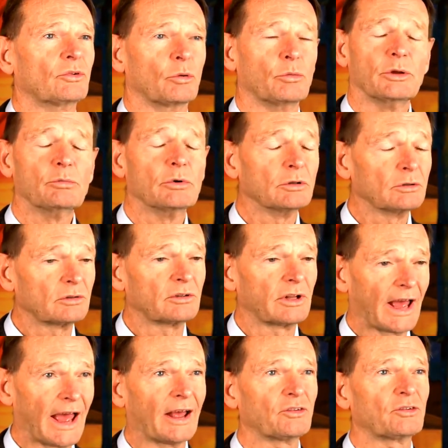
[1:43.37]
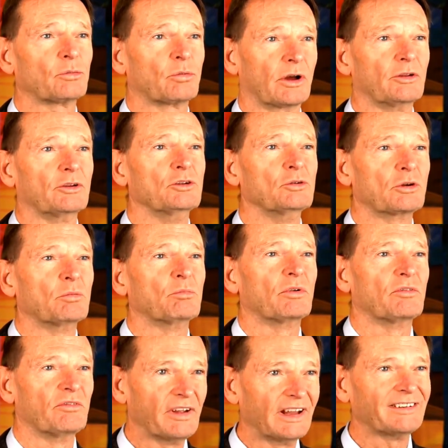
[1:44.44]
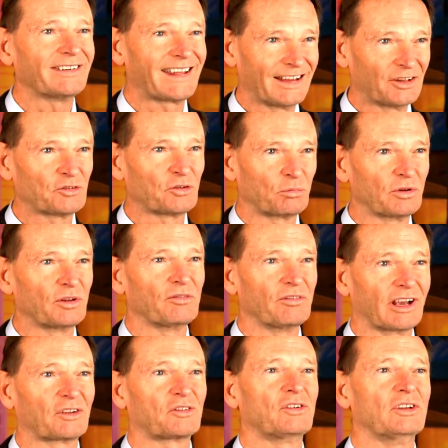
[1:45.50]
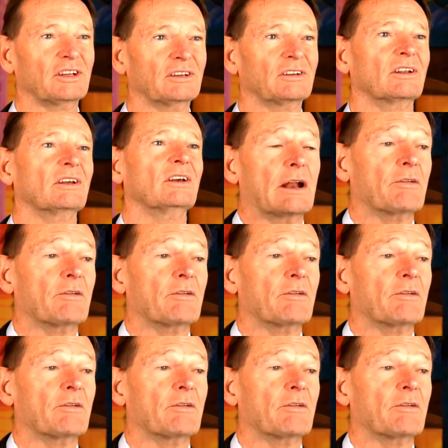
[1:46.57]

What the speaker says: So we will test whether you can prevent cancer with a vaccine.